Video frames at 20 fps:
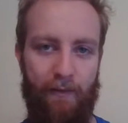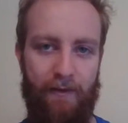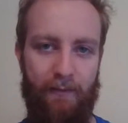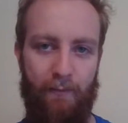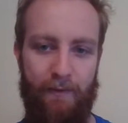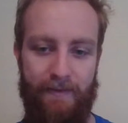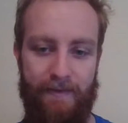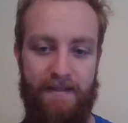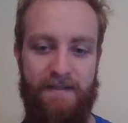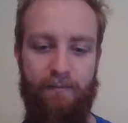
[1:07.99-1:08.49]

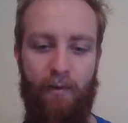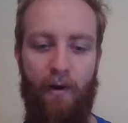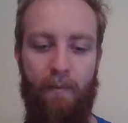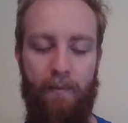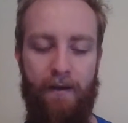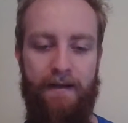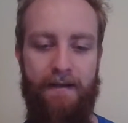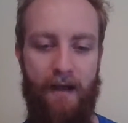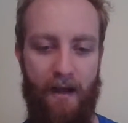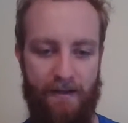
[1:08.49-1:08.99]
with this part, but
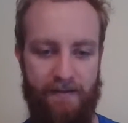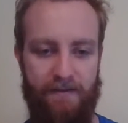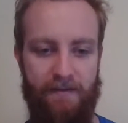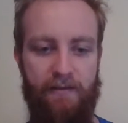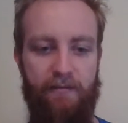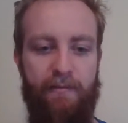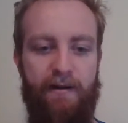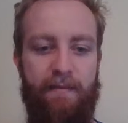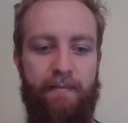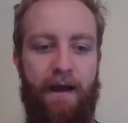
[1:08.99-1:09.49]
he talks a
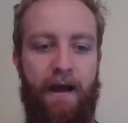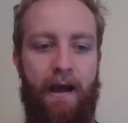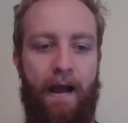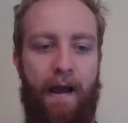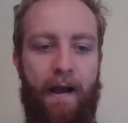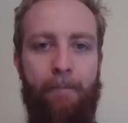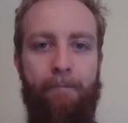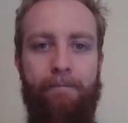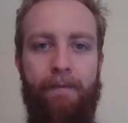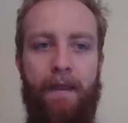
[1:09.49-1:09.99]
little bit about
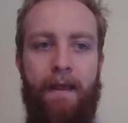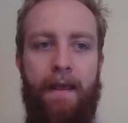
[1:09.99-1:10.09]
how,